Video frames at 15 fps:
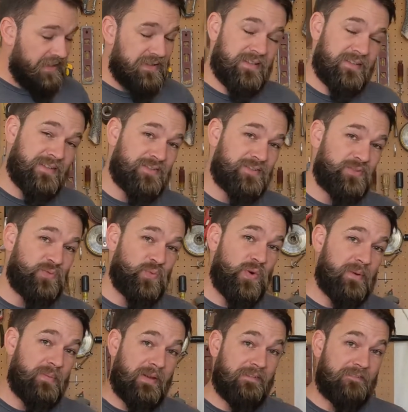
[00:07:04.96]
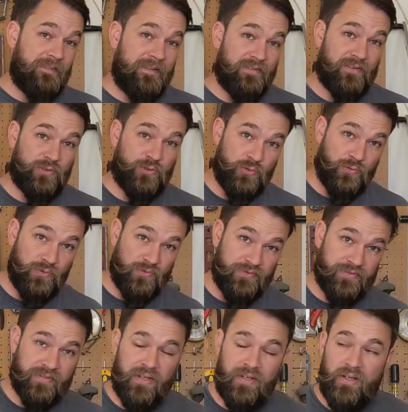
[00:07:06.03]
think this is one of my favorite
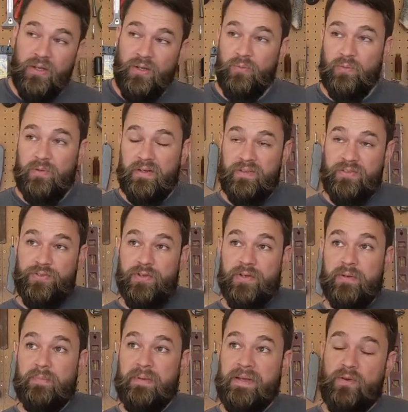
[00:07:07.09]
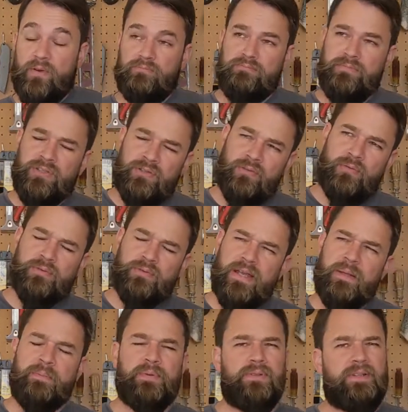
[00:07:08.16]
tools. When I thought about, you know,
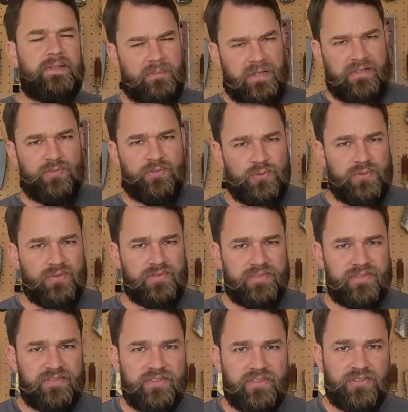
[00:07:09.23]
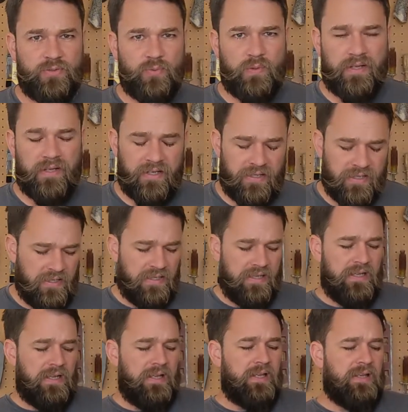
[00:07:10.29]
labeling my tools in such a way,
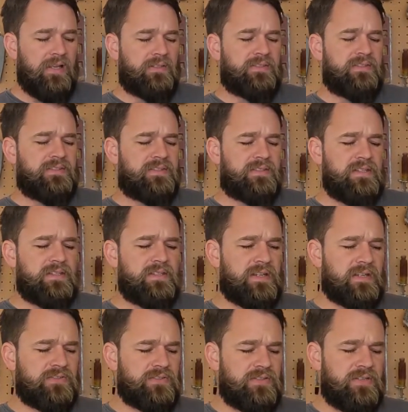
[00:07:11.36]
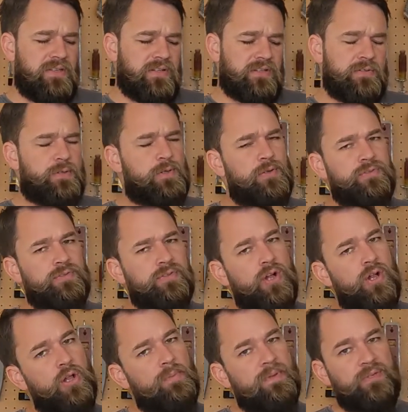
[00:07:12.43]
it's actually a close
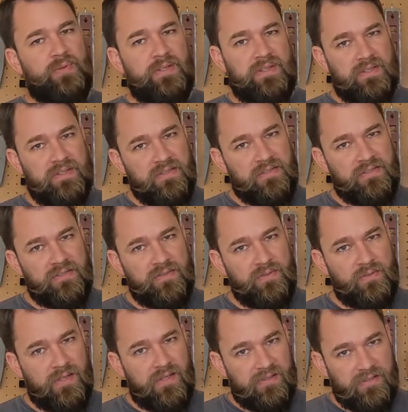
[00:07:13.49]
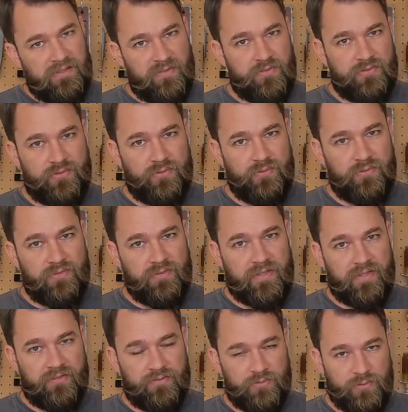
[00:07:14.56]
call between these two and another tool that
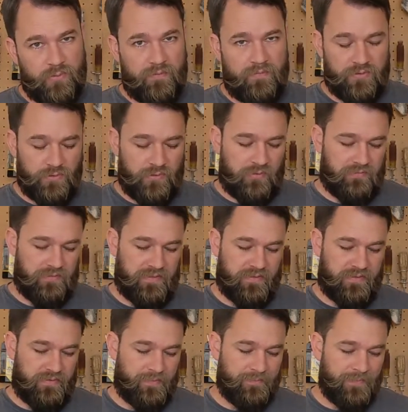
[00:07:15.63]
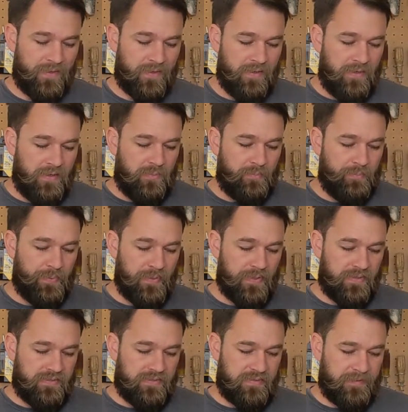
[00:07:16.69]
I'll do a review of later.
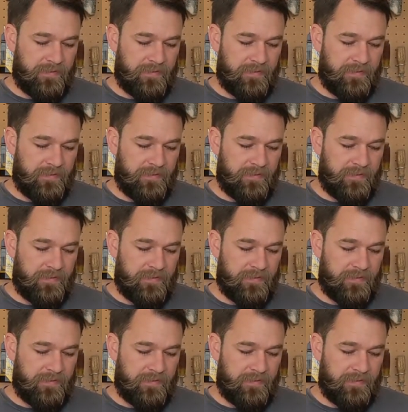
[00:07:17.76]
But